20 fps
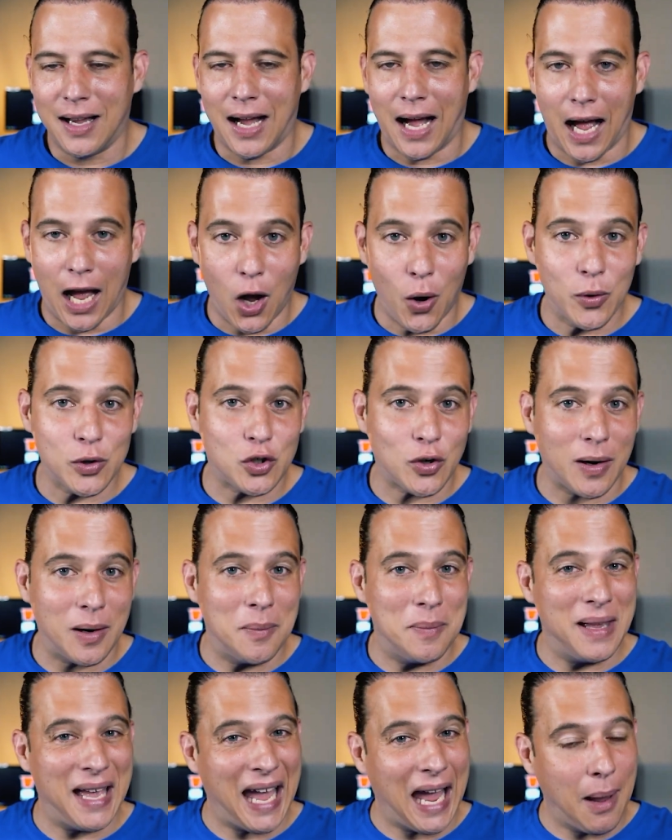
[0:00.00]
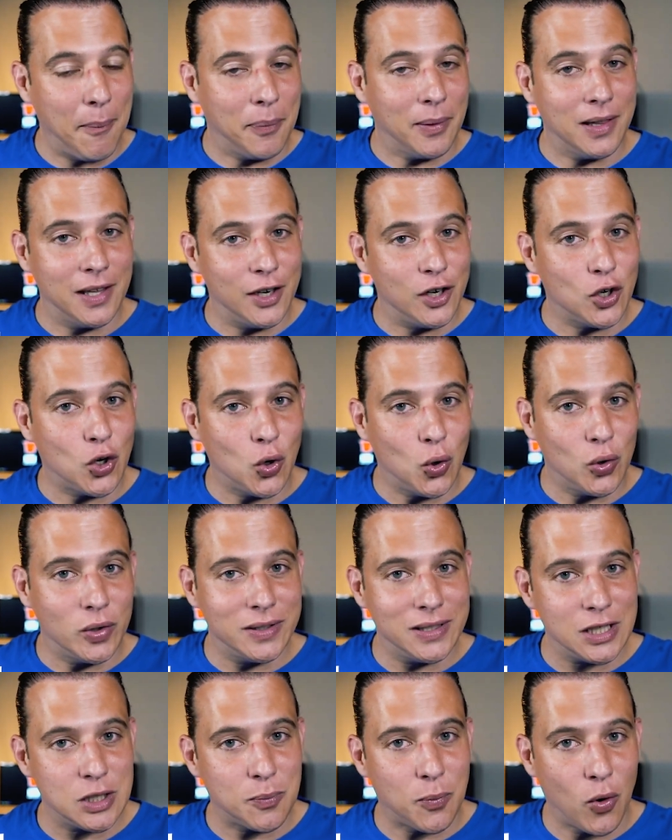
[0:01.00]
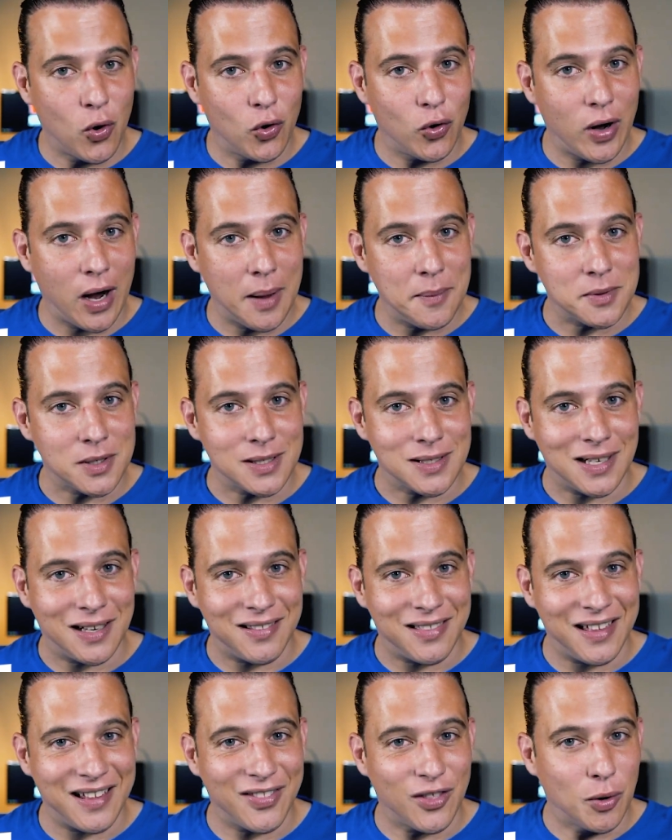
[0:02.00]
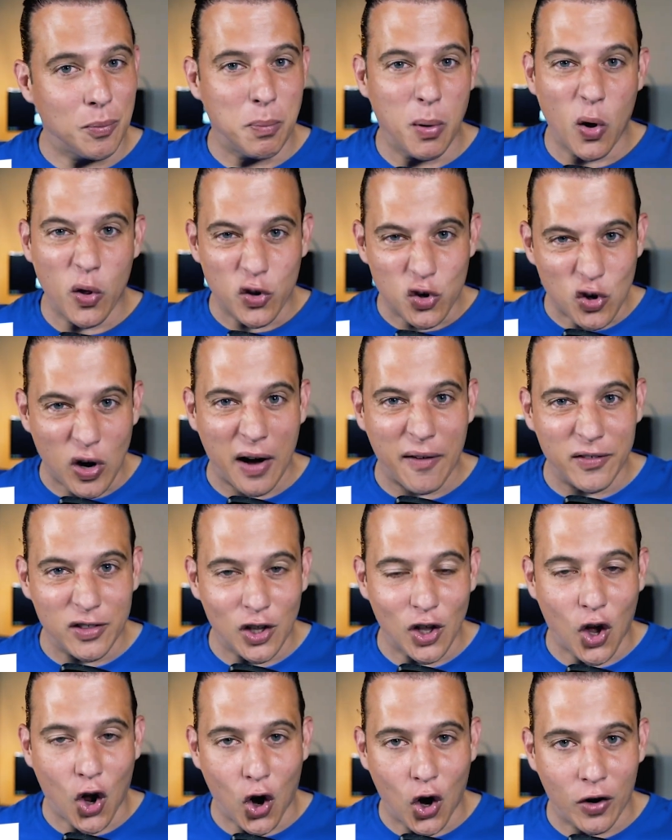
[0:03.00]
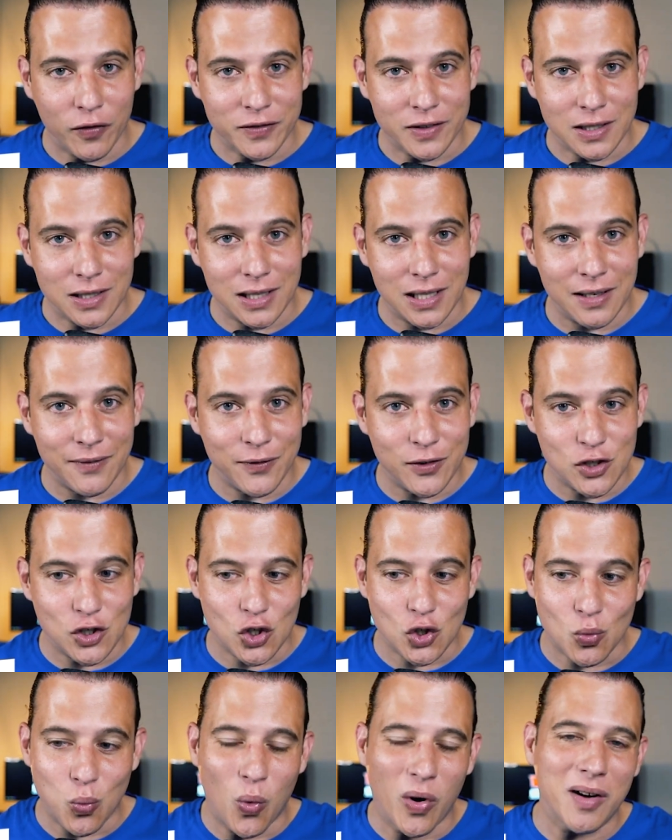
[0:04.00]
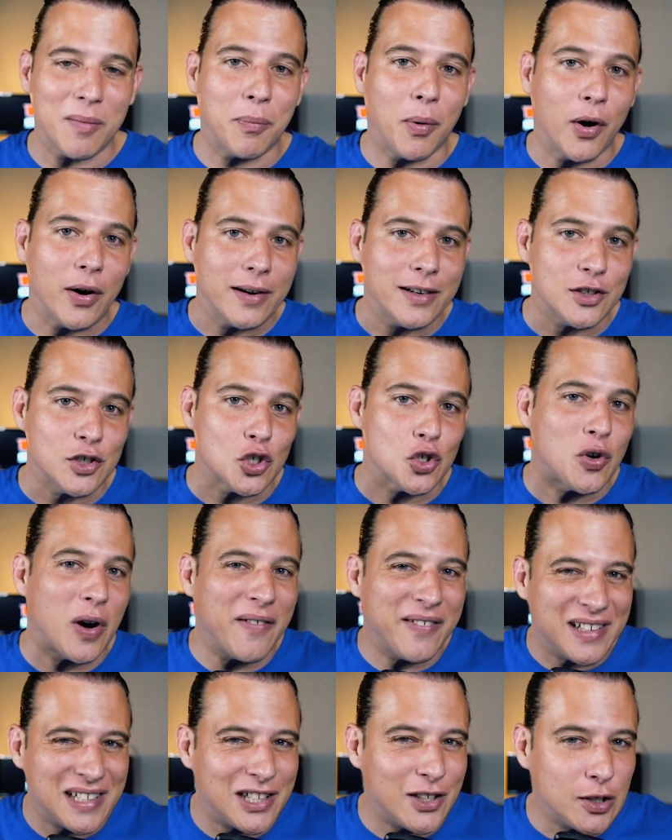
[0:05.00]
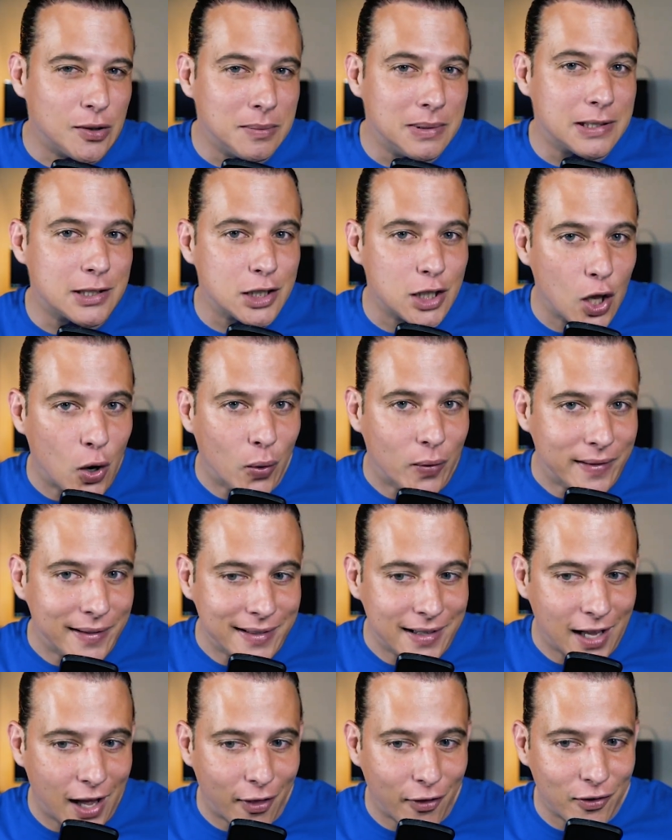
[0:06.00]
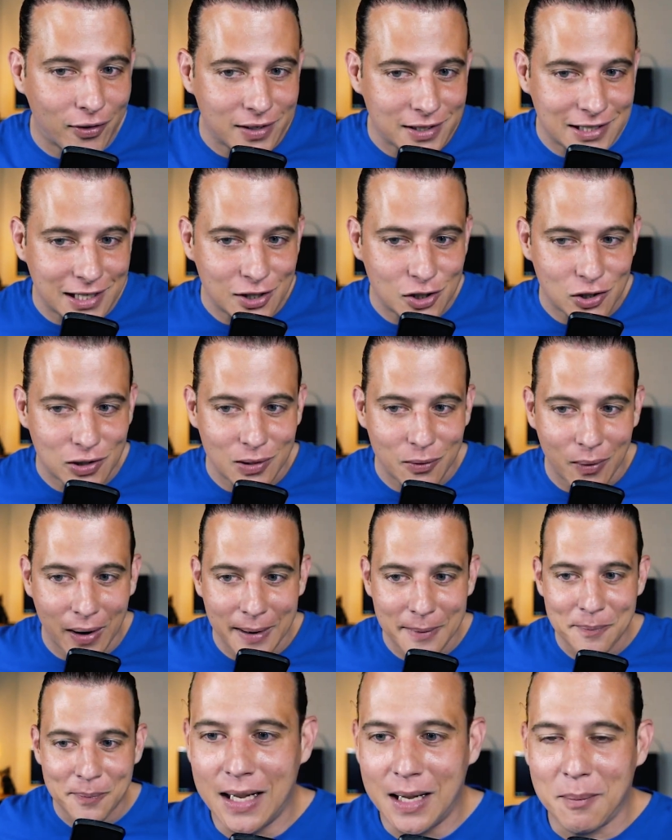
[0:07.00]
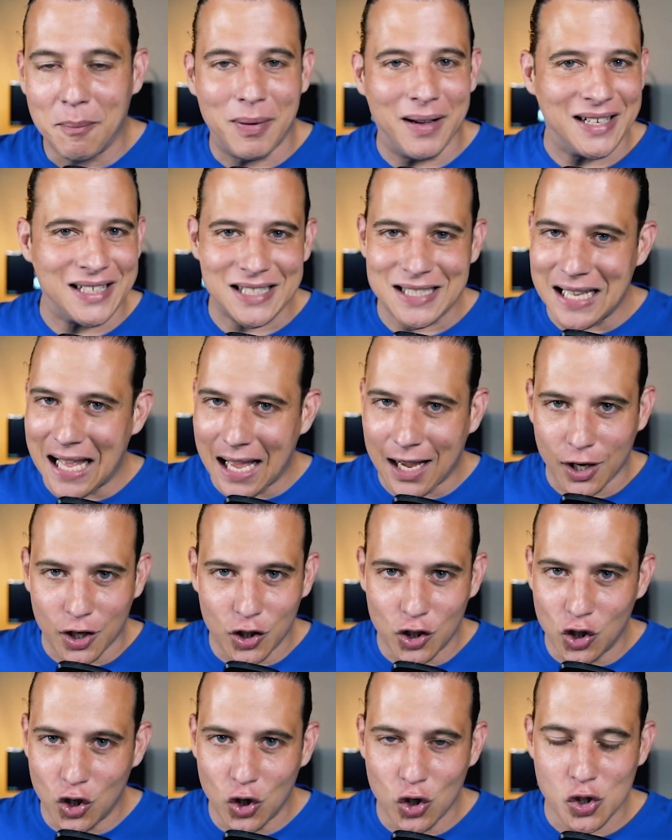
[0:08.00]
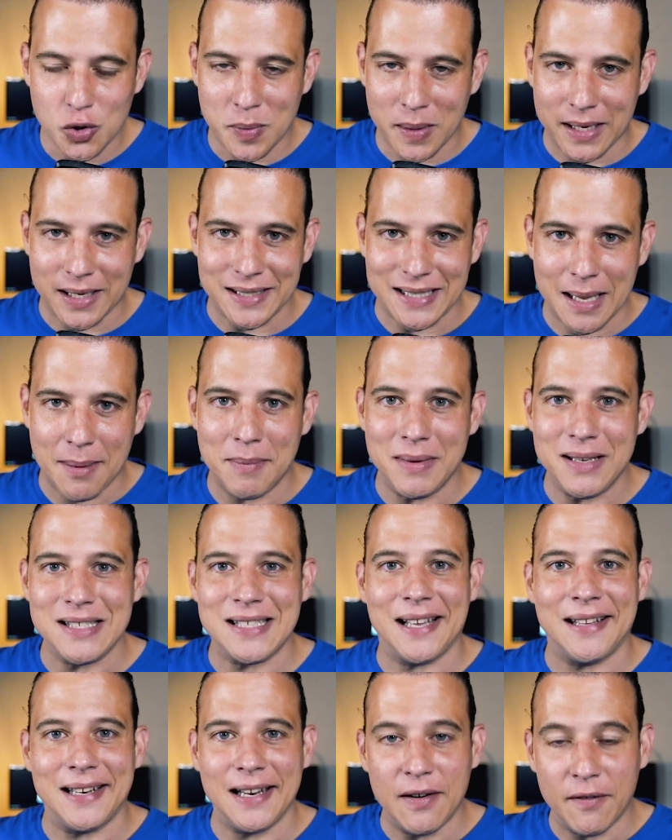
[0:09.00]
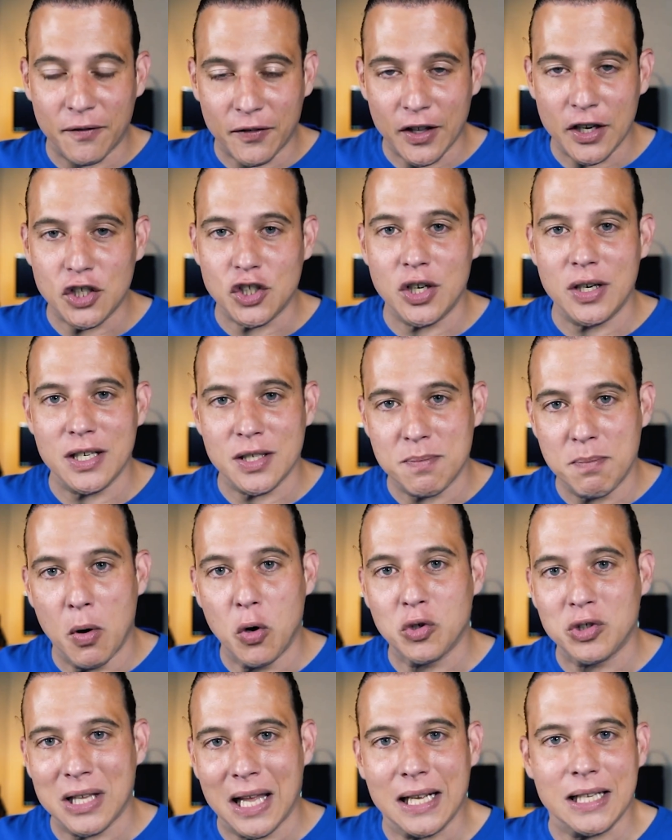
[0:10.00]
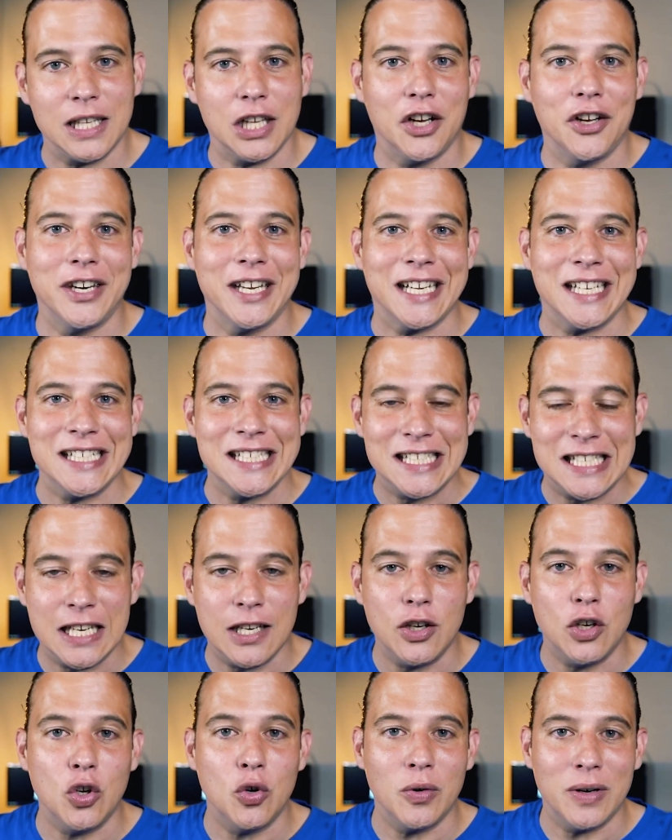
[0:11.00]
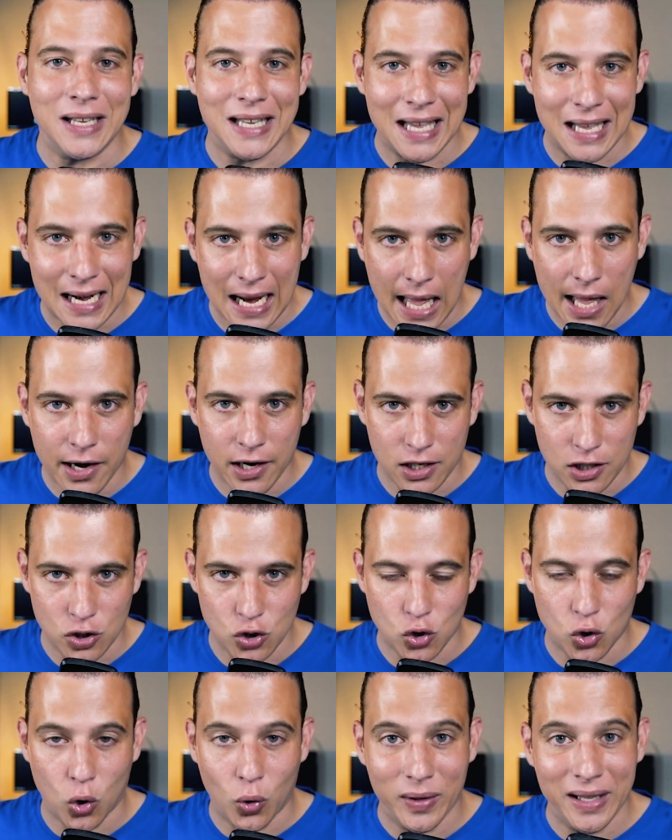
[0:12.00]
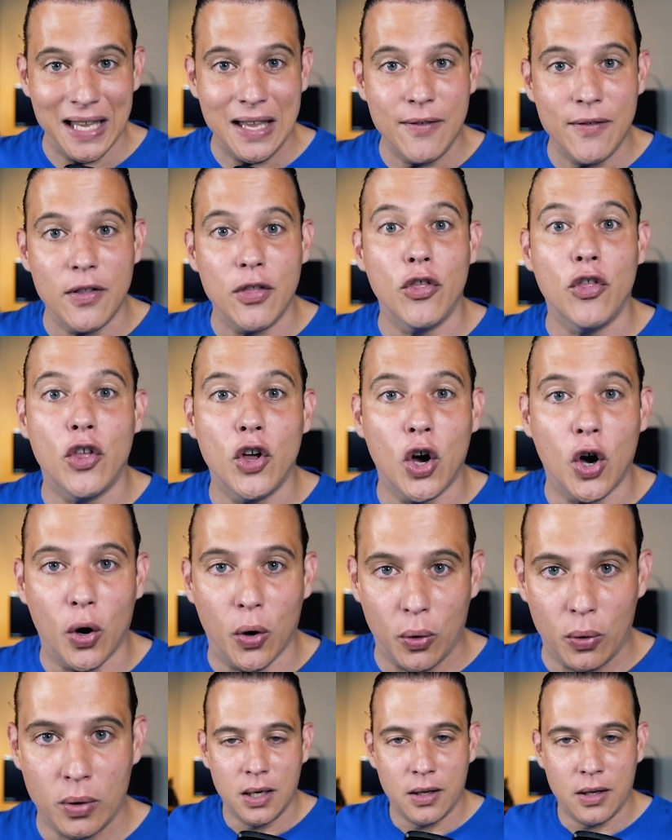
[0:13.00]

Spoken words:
I always try to be apolitical in these programs, because I think they're both driving the car off the cliff. It's just one part is just driving a little bit slower than the other, essentially, right? But it's not good news because that means that inflation is most likely going to continue to get out of control, even though